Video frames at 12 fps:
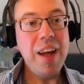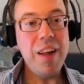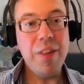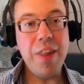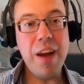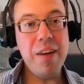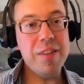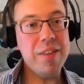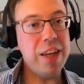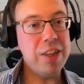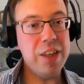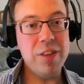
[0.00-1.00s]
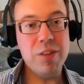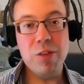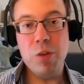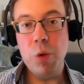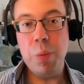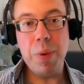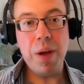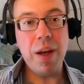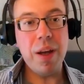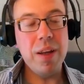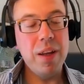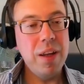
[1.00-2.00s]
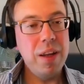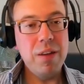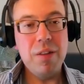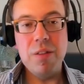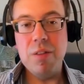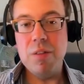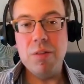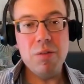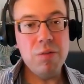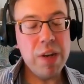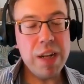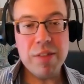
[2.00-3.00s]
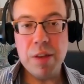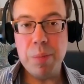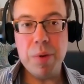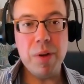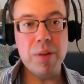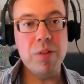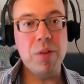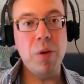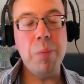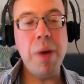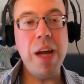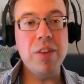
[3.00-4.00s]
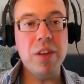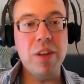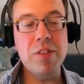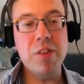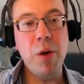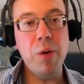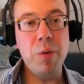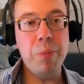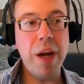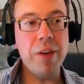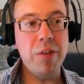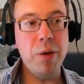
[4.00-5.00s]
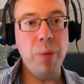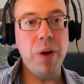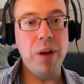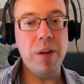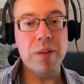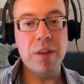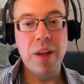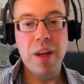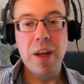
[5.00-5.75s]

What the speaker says: And there it's actually super reasonable to imagine a solar and battery world.